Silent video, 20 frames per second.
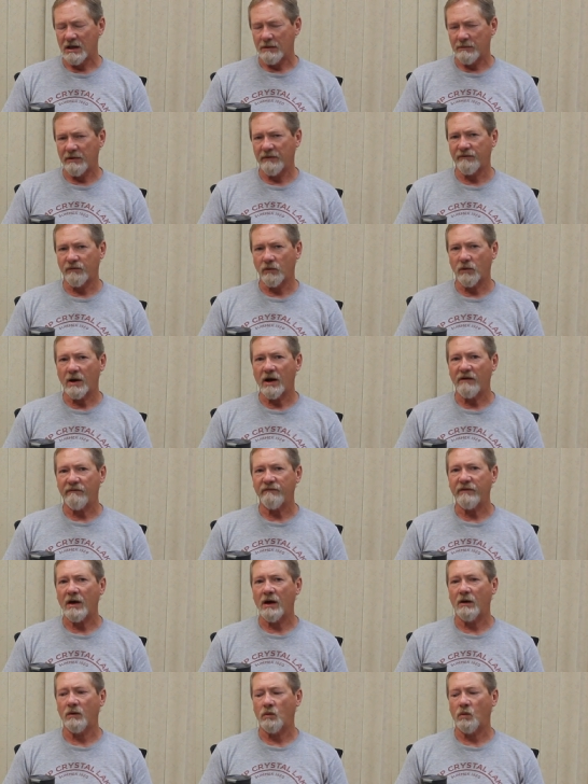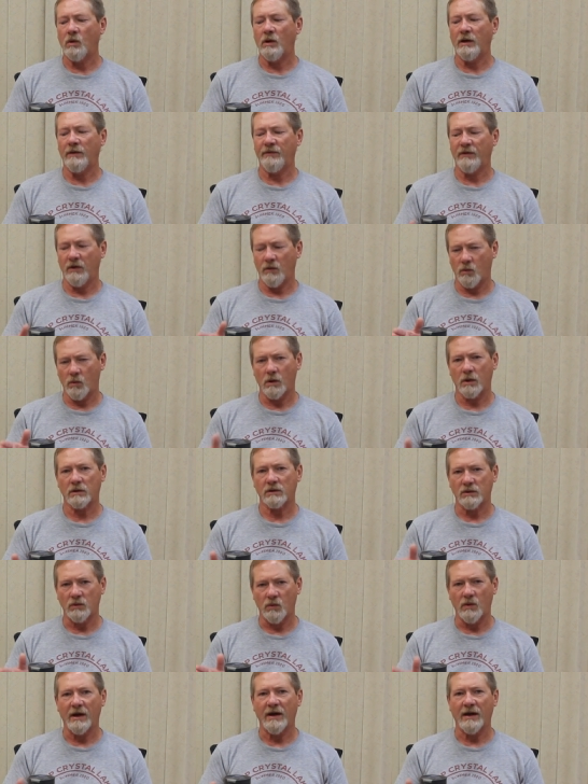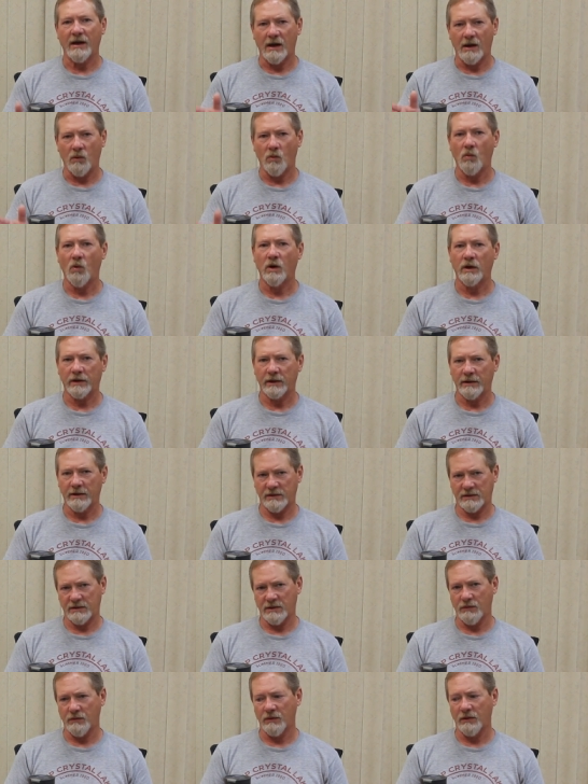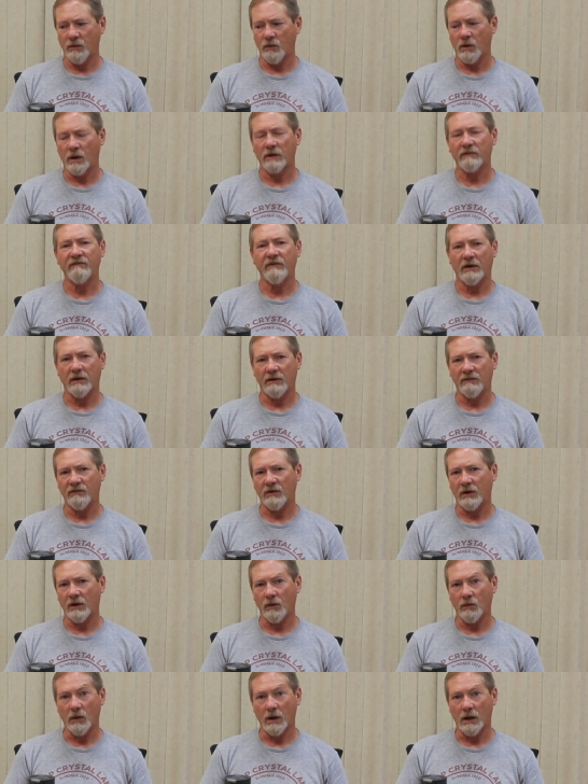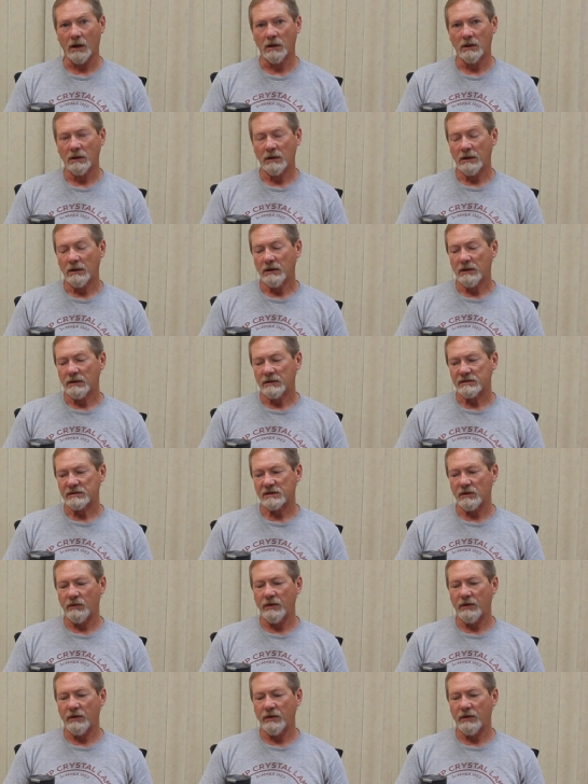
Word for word: before I found one that worked the way I wanted it to, and it worked very, very well. So